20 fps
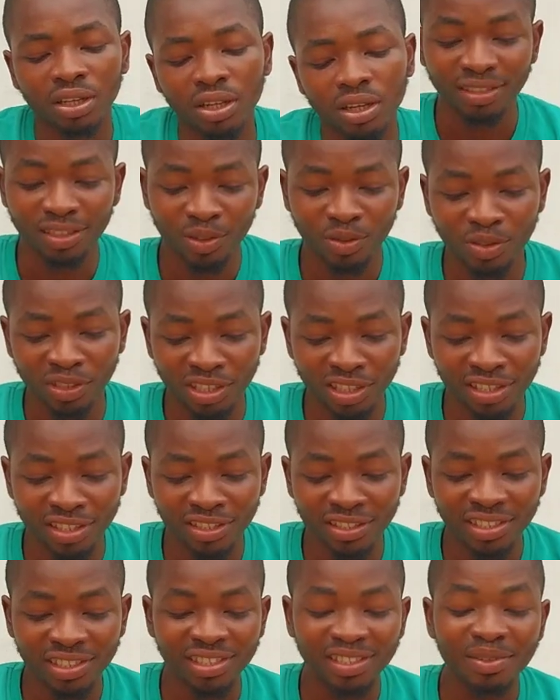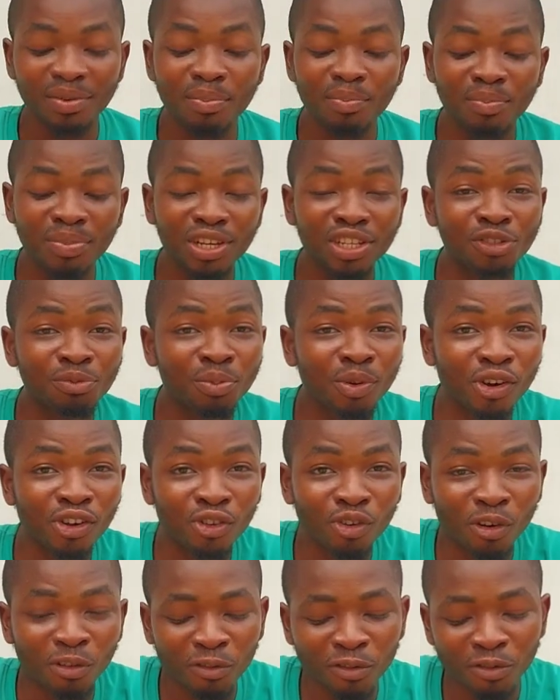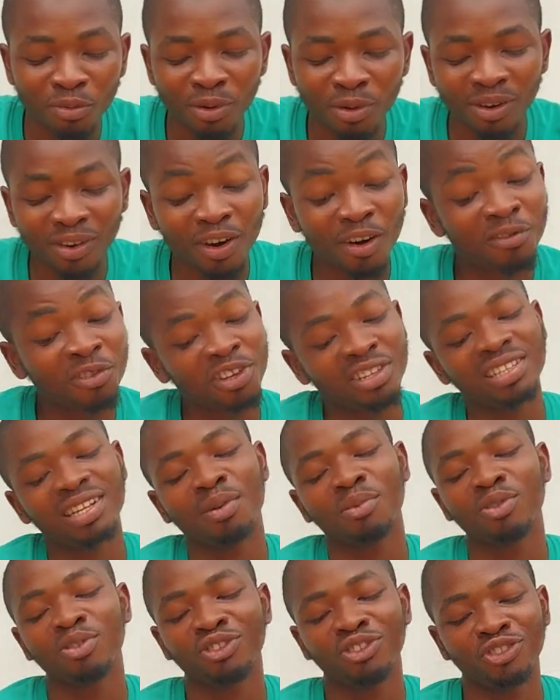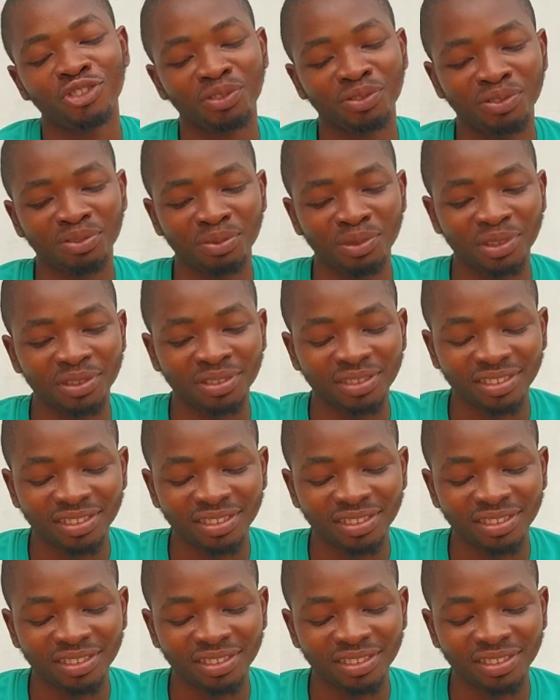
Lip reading: The next question is, baseball or football? Obviously, I'm going to choose football.